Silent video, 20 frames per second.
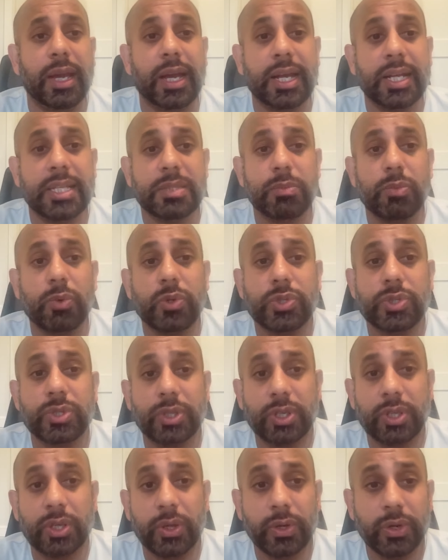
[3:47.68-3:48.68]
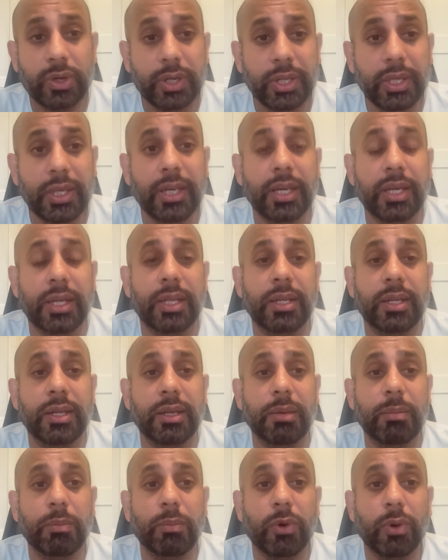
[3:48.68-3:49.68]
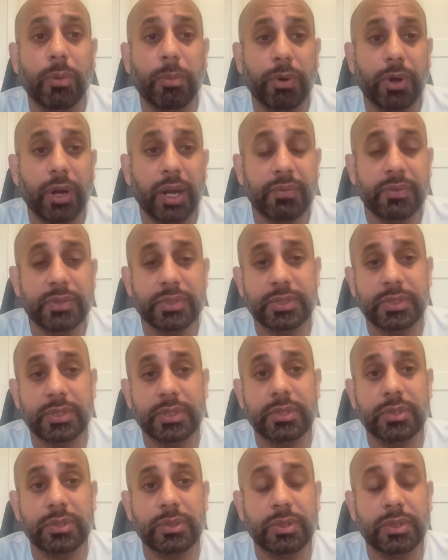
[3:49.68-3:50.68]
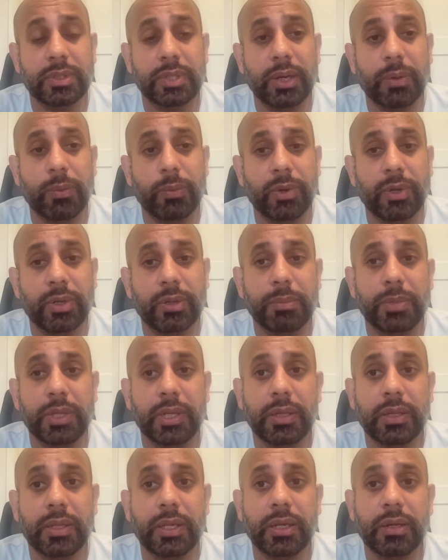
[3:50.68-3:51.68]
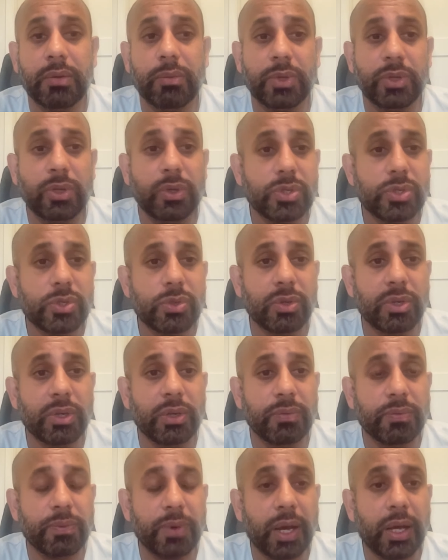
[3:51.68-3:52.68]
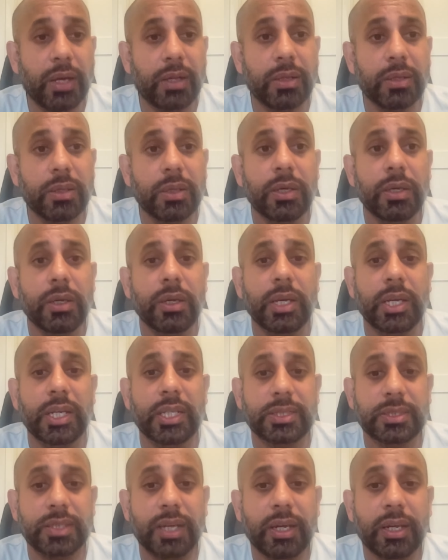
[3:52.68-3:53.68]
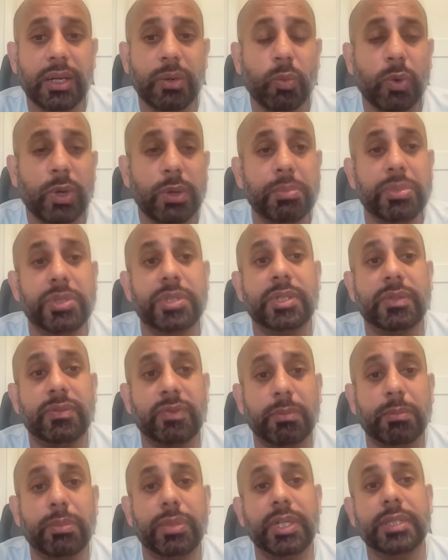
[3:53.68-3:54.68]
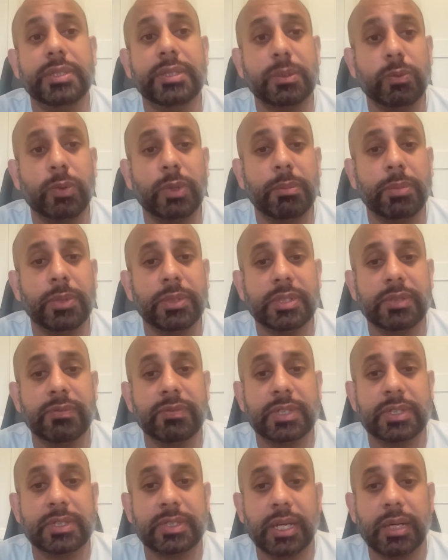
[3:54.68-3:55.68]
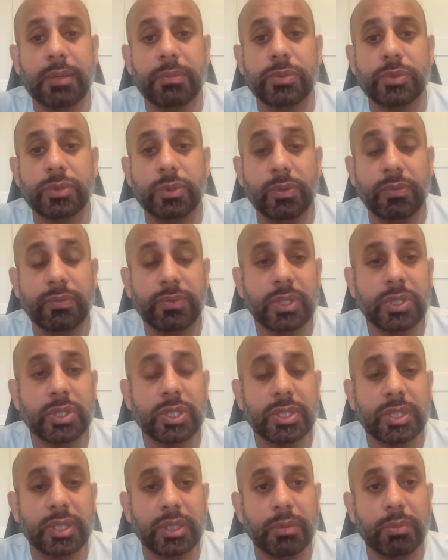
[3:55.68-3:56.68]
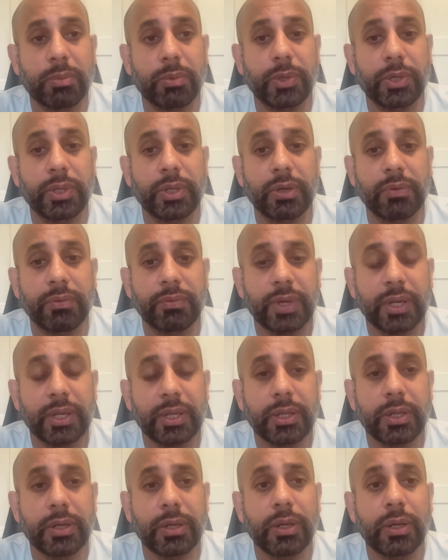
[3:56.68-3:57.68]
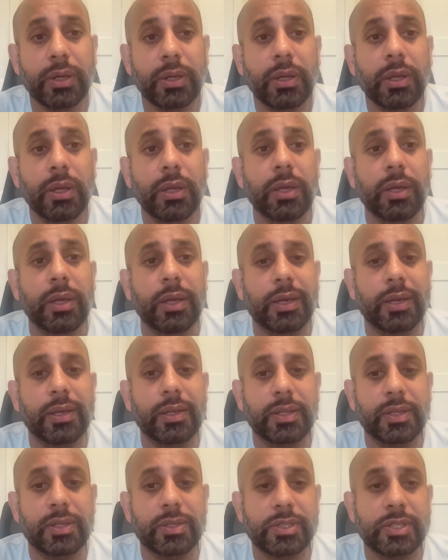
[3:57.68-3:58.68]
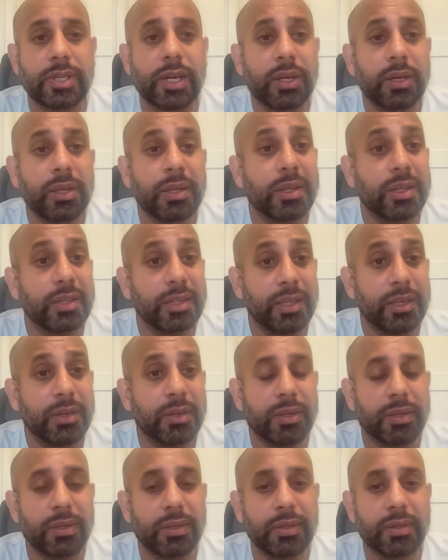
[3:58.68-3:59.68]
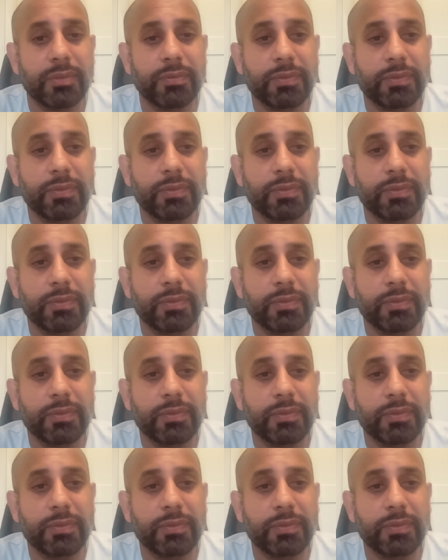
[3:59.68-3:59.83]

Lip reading: adds more security and more privacy to the network, meaning that when you're storing a file, it's not at one specific place at one specific time. So if there's a single point of failure, it's not going to leak the